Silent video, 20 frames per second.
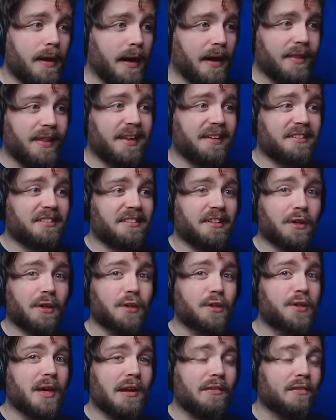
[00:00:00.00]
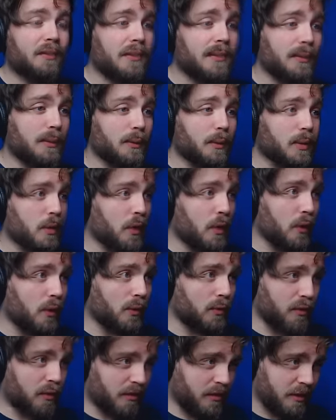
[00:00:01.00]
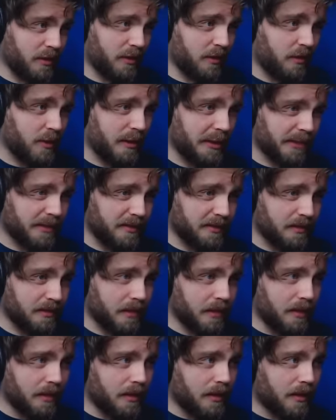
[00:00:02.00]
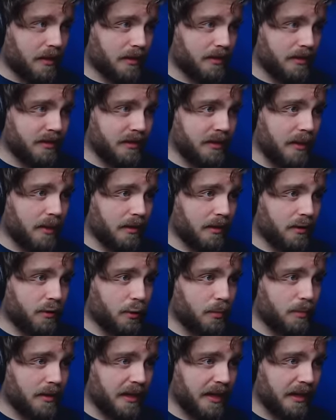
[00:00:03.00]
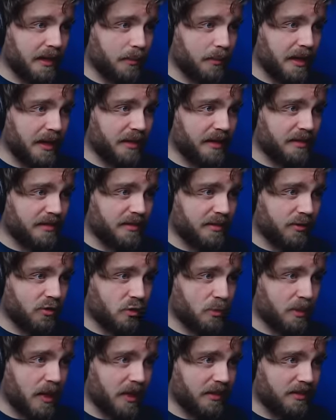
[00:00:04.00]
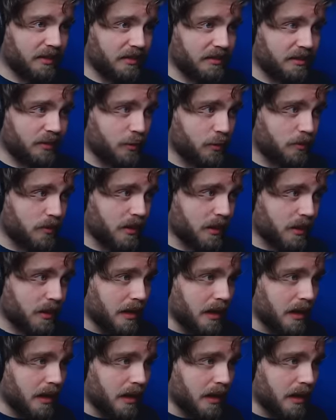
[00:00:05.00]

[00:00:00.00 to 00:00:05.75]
And let's search every little corner of this place, because a gun could be anywhere. There's some tomato soup.